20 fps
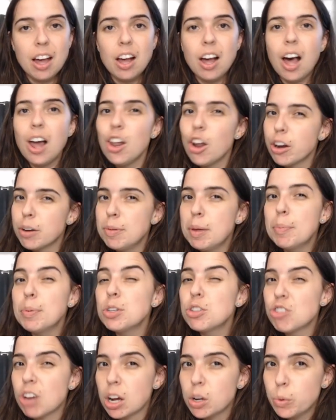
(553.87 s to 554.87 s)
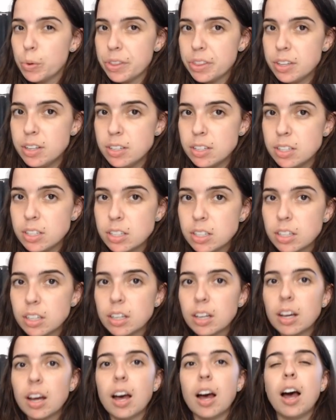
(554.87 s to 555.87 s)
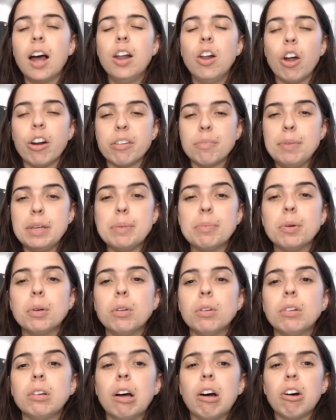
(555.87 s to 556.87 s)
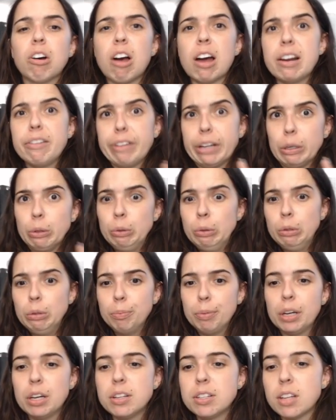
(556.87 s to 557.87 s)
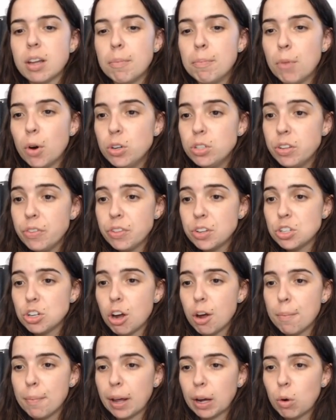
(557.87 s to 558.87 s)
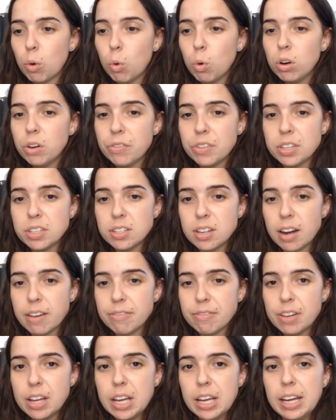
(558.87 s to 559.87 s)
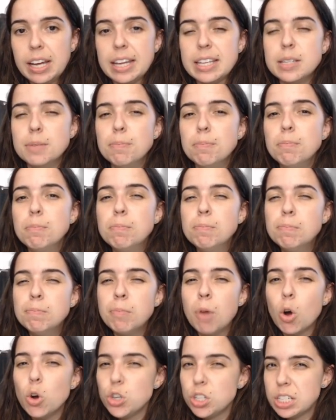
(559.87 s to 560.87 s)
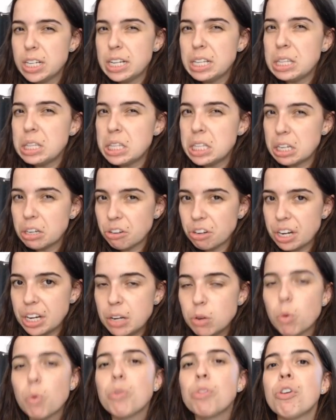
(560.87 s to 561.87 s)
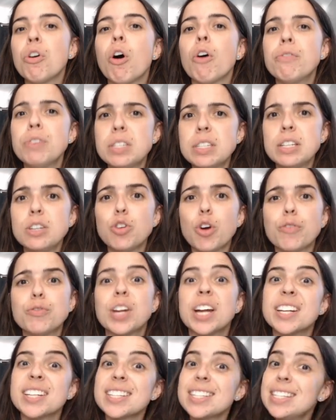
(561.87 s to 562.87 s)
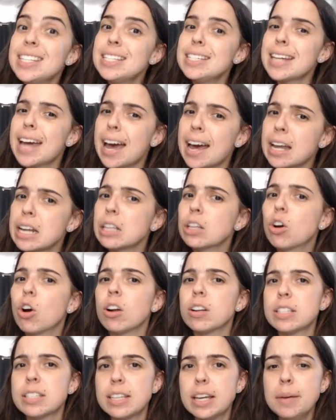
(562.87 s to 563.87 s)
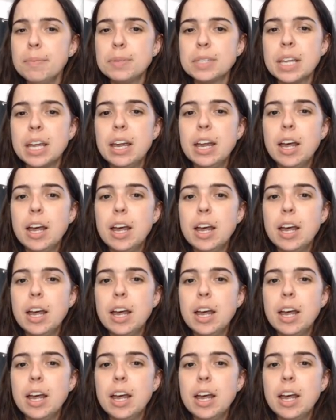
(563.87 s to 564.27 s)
A lot of people struggle with this. A lot of people are kind of like, oh, because most of the term, like all of this stuff, is mostly theory, although obviously you have to understand the concepts.